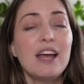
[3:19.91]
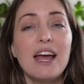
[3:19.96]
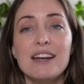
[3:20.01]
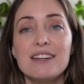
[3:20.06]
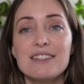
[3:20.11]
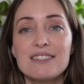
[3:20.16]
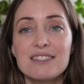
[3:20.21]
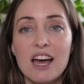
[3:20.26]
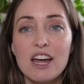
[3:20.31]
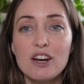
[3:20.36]
And
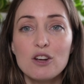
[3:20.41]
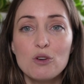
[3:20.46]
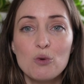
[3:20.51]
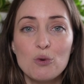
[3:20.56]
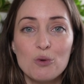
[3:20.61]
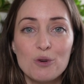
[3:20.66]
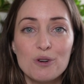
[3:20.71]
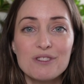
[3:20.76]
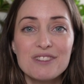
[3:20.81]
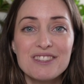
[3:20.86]
it's kind of
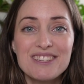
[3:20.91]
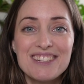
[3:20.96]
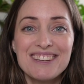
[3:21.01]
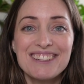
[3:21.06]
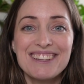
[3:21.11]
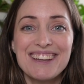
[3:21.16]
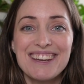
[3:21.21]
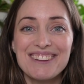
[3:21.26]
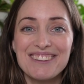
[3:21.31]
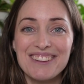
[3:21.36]
cool to
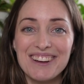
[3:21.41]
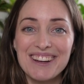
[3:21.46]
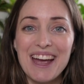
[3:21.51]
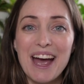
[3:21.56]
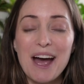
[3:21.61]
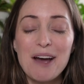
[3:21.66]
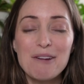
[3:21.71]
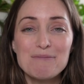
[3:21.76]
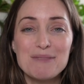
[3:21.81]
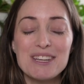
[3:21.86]
look
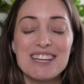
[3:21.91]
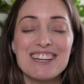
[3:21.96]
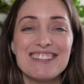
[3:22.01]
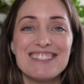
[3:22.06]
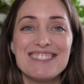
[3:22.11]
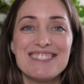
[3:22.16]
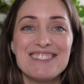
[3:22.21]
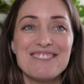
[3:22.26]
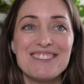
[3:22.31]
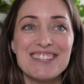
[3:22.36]
at,
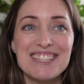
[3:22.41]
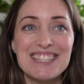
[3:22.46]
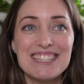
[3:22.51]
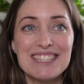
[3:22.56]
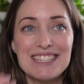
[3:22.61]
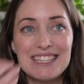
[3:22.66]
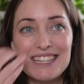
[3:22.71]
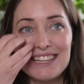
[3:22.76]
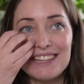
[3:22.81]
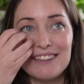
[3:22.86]
because you can
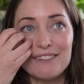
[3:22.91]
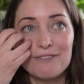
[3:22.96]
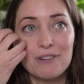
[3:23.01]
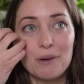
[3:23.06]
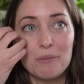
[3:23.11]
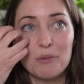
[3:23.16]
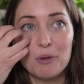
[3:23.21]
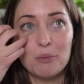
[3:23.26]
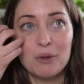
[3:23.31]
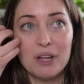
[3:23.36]
see
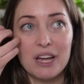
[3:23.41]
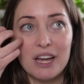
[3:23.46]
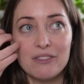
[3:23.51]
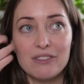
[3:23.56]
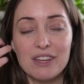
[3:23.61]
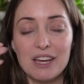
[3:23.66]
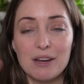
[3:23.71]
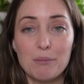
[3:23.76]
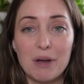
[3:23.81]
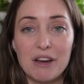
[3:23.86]
from the plan,
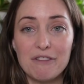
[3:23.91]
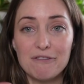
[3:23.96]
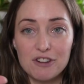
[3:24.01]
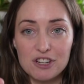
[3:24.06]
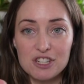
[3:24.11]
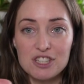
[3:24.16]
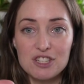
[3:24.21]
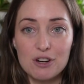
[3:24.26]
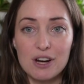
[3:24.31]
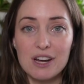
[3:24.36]
my
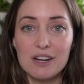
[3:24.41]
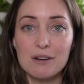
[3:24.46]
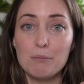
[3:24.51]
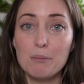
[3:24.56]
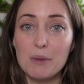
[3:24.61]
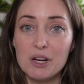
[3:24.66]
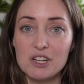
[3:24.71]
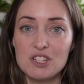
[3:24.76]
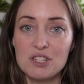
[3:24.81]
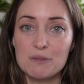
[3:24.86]
first year I had a
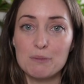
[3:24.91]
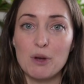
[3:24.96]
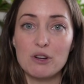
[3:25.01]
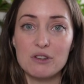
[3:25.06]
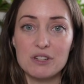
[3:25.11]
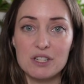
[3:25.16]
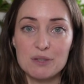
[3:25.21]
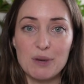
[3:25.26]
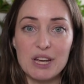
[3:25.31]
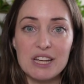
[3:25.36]
much
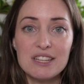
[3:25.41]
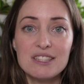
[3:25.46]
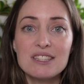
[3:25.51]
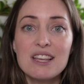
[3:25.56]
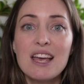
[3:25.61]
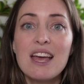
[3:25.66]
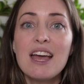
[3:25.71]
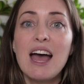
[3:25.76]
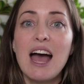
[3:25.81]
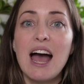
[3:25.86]
smaller space
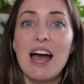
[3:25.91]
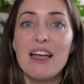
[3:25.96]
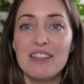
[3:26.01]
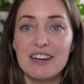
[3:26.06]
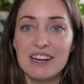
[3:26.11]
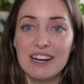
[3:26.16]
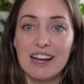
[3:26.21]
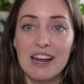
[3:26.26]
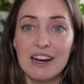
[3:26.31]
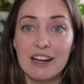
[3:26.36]
and
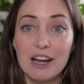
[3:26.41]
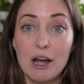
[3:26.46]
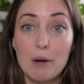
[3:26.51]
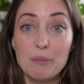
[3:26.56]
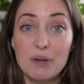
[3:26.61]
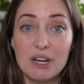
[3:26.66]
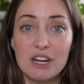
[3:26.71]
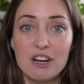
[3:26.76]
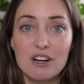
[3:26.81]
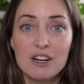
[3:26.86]
then it kind of got
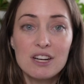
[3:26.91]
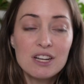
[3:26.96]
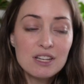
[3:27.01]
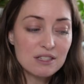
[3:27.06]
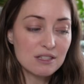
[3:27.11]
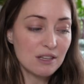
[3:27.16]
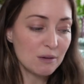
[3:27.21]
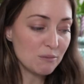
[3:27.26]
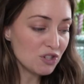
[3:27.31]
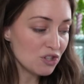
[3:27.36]
bigger.
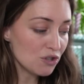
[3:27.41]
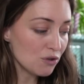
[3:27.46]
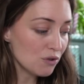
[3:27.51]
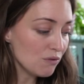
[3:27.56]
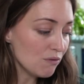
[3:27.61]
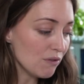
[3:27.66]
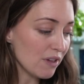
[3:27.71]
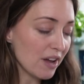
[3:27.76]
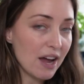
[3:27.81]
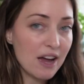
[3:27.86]
So let me show
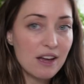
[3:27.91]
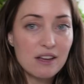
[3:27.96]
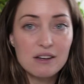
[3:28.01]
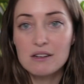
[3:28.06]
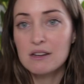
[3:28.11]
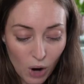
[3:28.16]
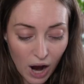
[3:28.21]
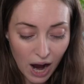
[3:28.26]
you that.